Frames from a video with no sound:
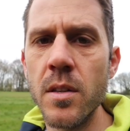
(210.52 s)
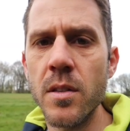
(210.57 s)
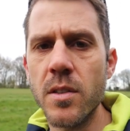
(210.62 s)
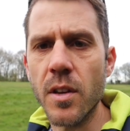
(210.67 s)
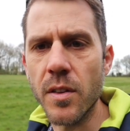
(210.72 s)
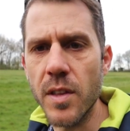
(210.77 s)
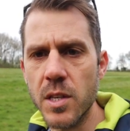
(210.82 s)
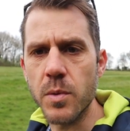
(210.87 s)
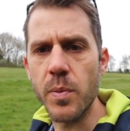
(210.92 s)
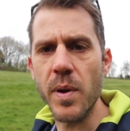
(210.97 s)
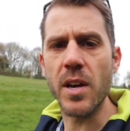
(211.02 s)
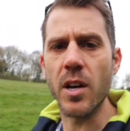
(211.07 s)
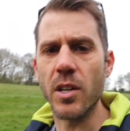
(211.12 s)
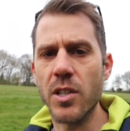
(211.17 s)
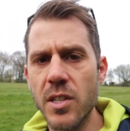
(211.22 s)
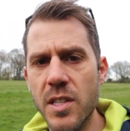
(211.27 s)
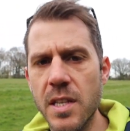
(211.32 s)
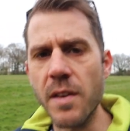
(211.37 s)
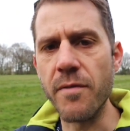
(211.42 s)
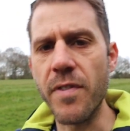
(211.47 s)
So this week I
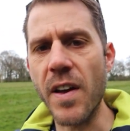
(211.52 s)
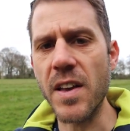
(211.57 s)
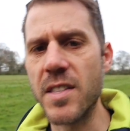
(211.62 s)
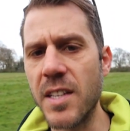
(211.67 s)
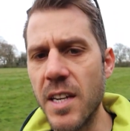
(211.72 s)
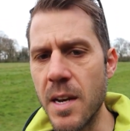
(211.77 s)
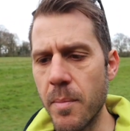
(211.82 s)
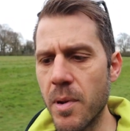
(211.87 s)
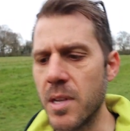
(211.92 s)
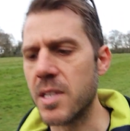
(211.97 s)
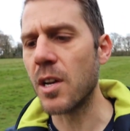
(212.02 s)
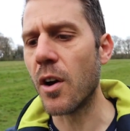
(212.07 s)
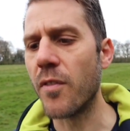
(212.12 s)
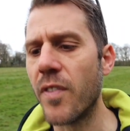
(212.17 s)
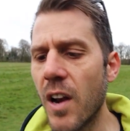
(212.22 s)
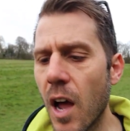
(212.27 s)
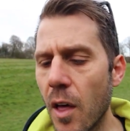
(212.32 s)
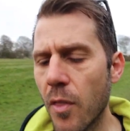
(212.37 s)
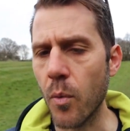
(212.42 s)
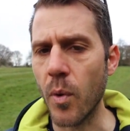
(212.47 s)
just invested in
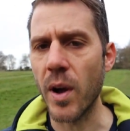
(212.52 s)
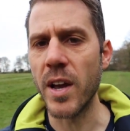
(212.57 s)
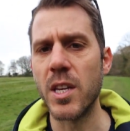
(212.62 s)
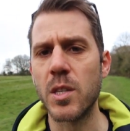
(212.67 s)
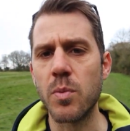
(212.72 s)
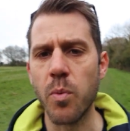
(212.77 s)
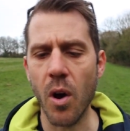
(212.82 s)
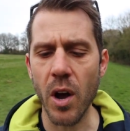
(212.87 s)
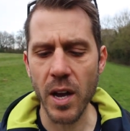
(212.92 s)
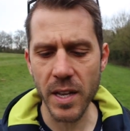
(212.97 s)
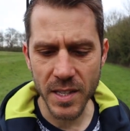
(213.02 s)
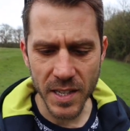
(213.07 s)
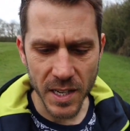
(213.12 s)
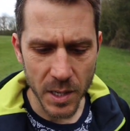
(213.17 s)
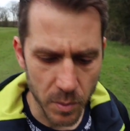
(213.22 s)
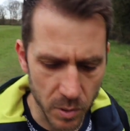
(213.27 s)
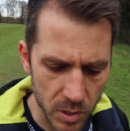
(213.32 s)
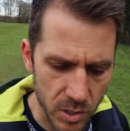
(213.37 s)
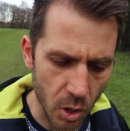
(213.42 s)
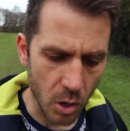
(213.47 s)
myself in other ways. What I
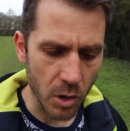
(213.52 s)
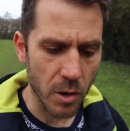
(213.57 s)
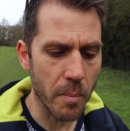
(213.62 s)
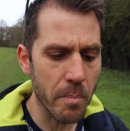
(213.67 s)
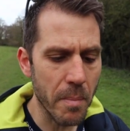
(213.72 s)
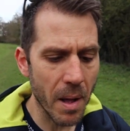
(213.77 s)
did was on the